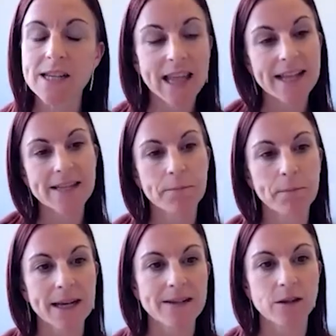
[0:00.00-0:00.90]
So that's a
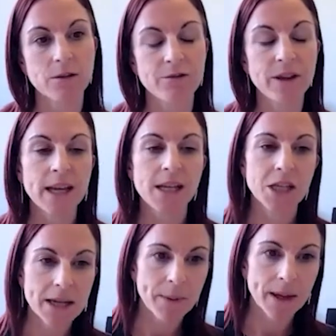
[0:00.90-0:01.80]
mix of
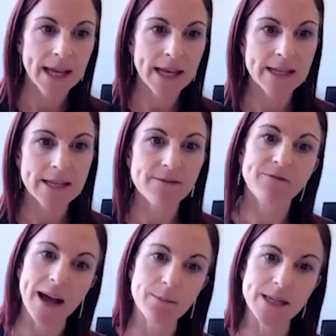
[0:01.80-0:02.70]
GPs,
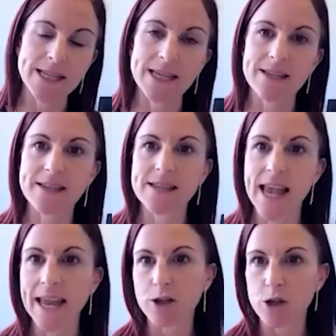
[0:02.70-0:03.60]
pharmacists,
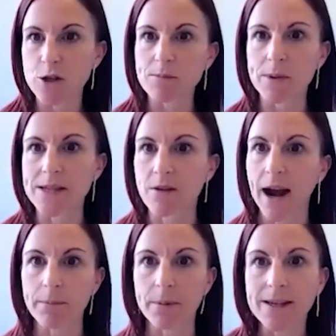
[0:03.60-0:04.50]
and nurse
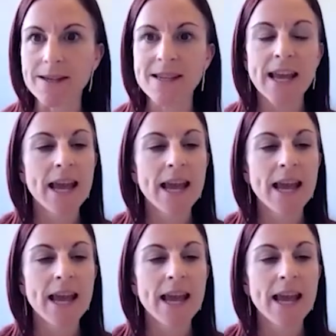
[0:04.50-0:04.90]
prescribers.